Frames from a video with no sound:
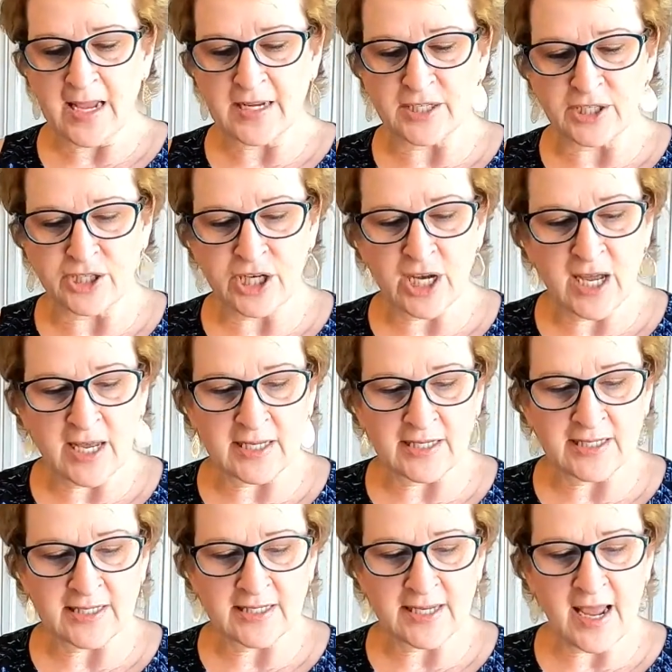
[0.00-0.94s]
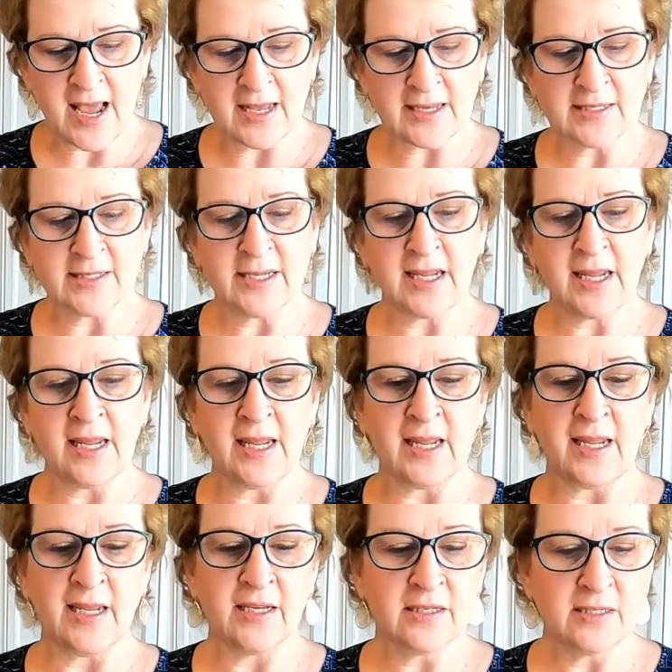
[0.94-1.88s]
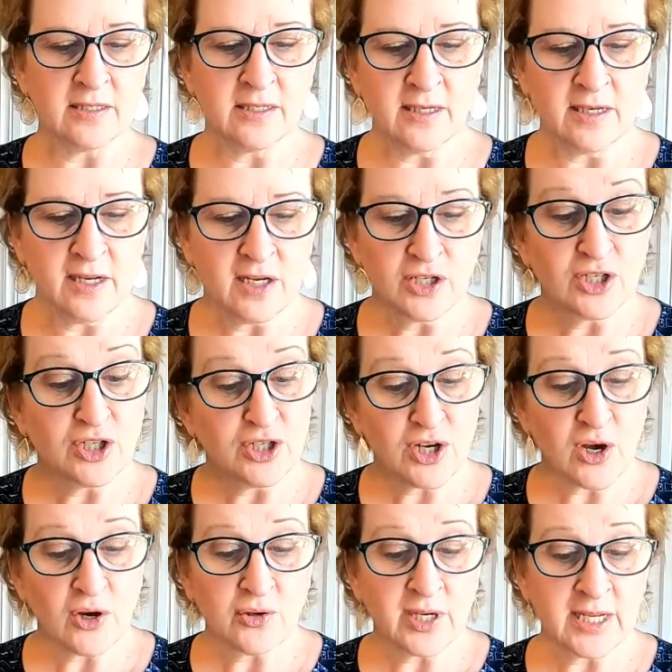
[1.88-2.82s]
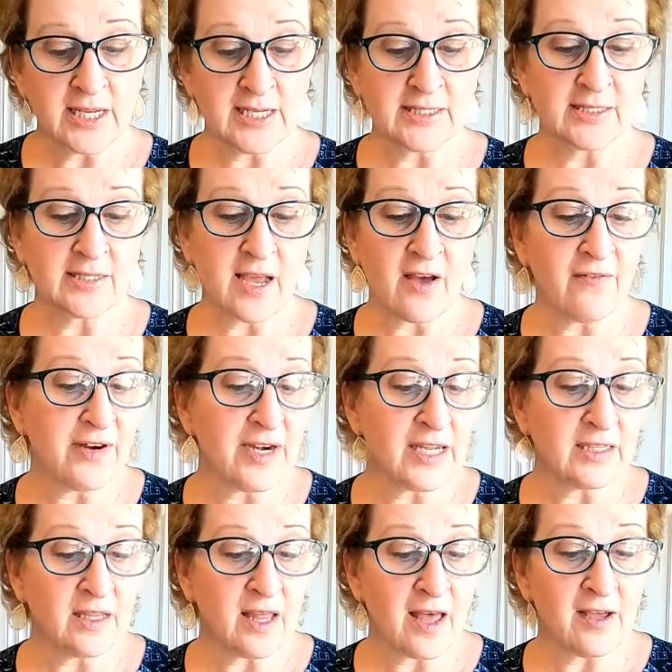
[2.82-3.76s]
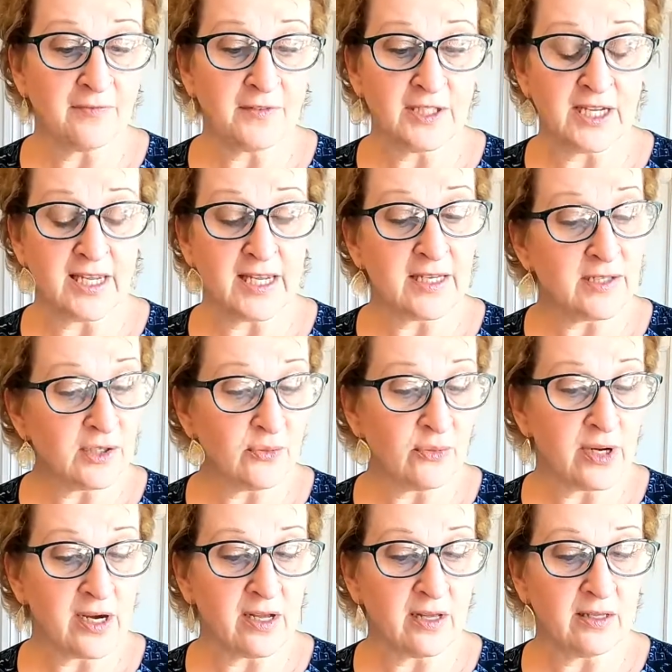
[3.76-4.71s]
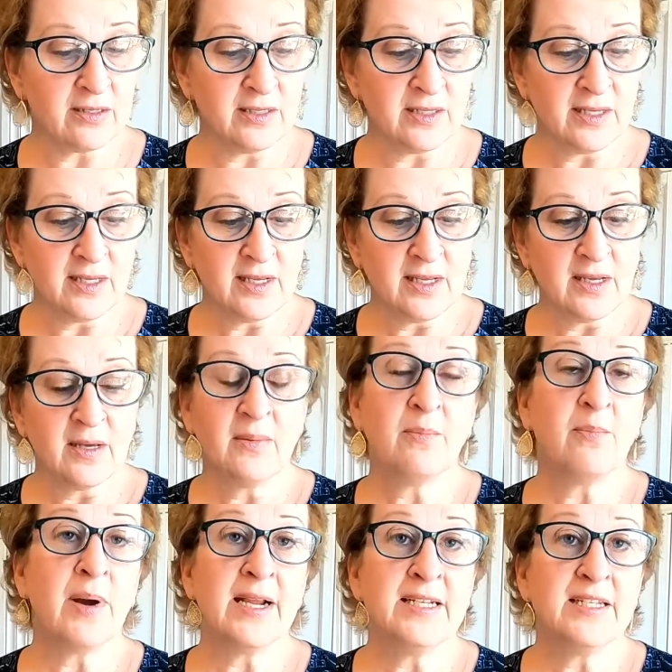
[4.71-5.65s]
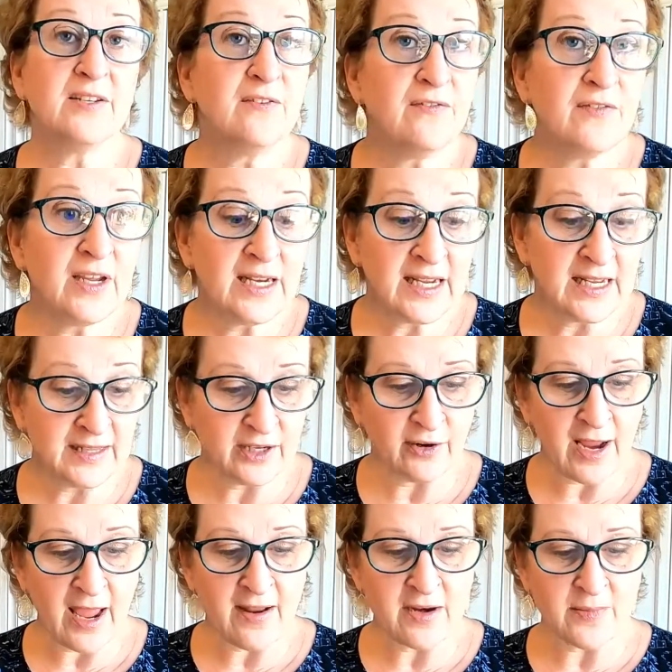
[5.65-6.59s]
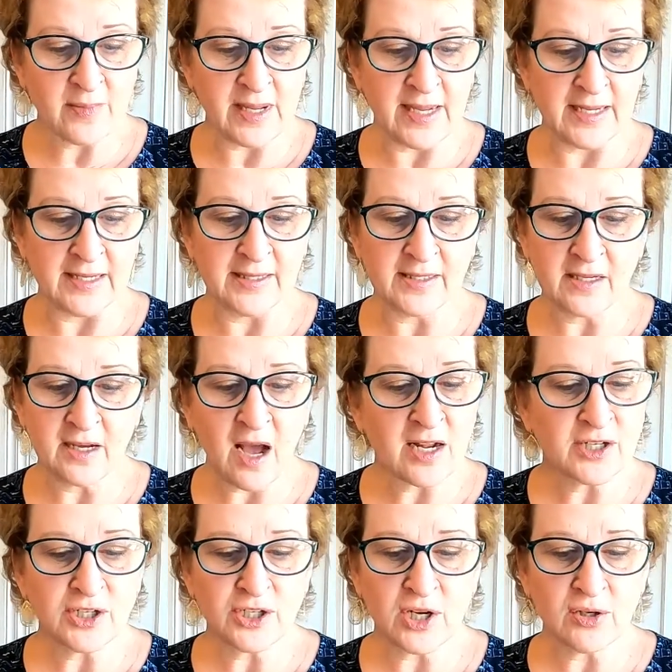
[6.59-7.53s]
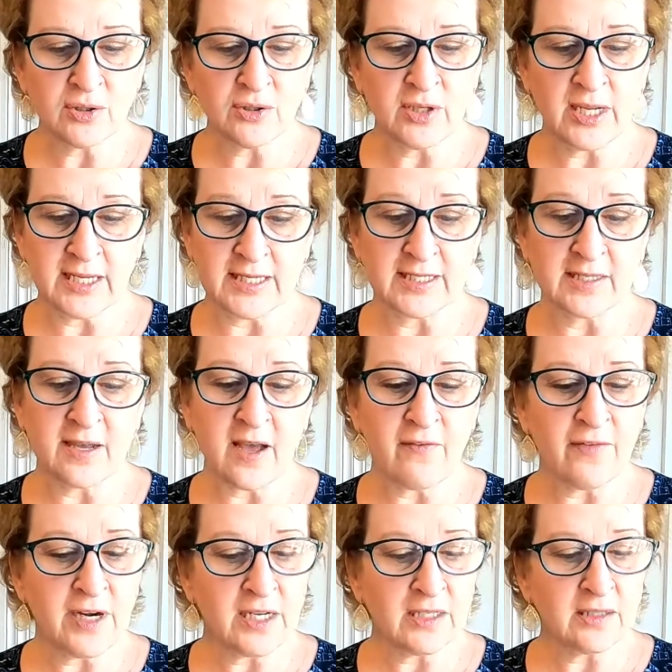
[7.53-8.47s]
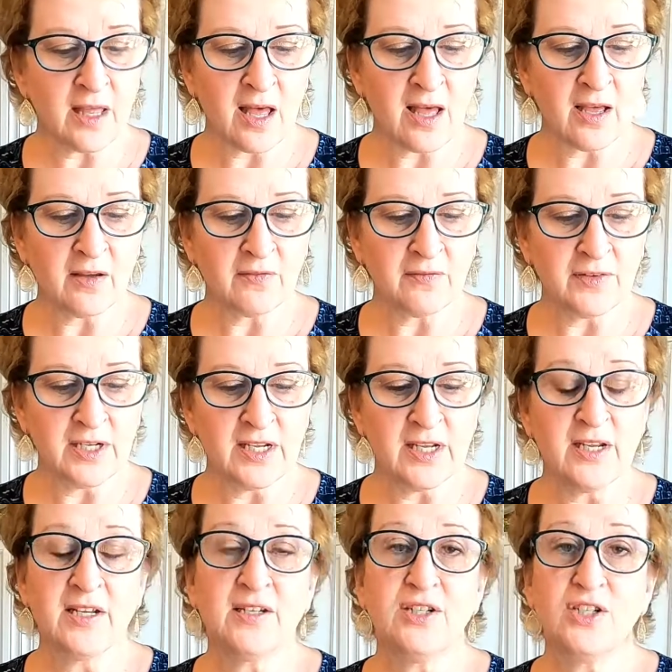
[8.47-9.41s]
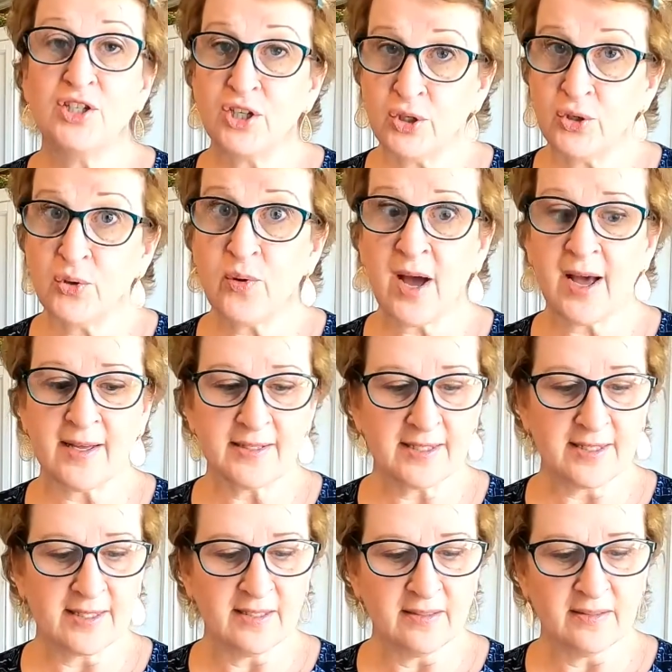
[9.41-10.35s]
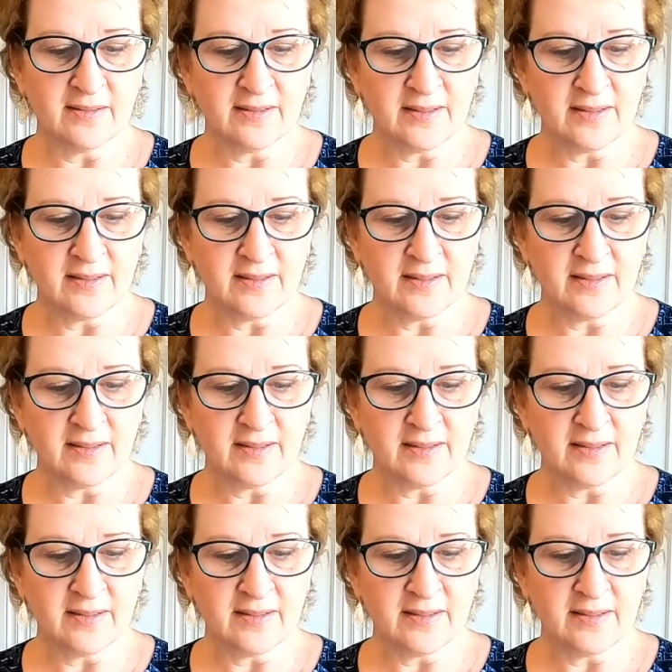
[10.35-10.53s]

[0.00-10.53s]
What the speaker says: And just as he showed his covenant love to Israel by defeating their enemies, God showed his covenant love to us